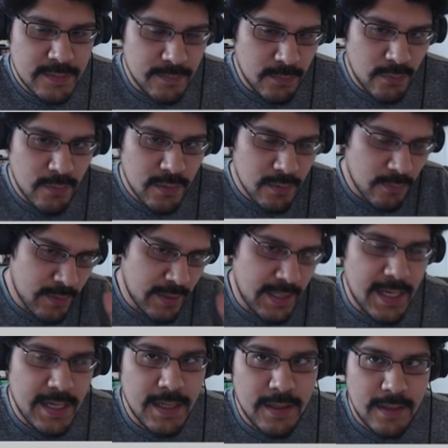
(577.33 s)
the more
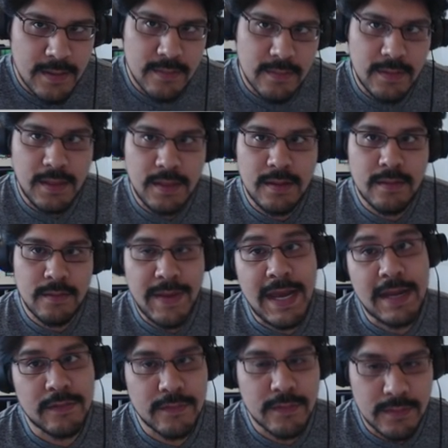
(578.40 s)
organic the
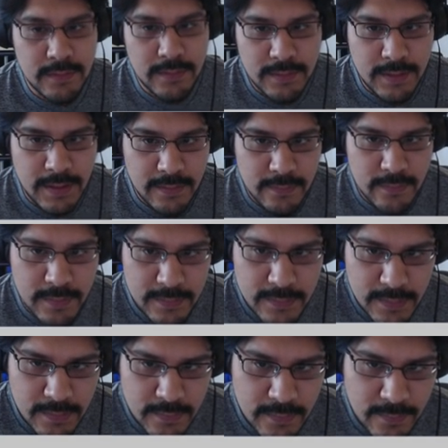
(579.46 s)
pattern is going to look like. So I'm
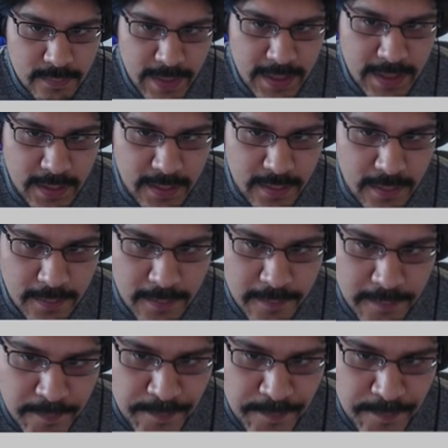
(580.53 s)
actually going to start painting here.